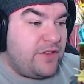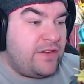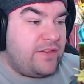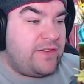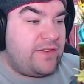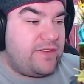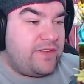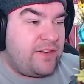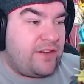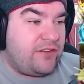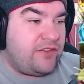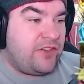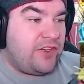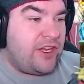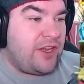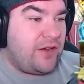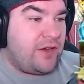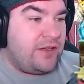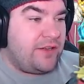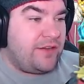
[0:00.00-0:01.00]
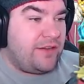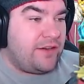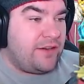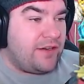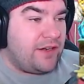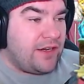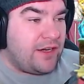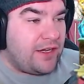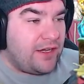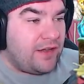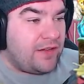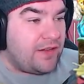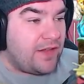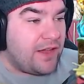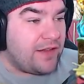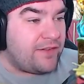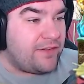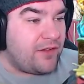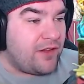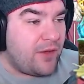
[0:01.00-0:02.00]
is essentially how I did it
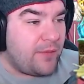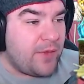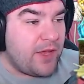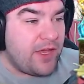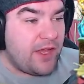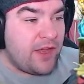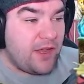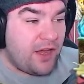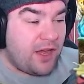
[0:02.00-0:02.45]
last time. I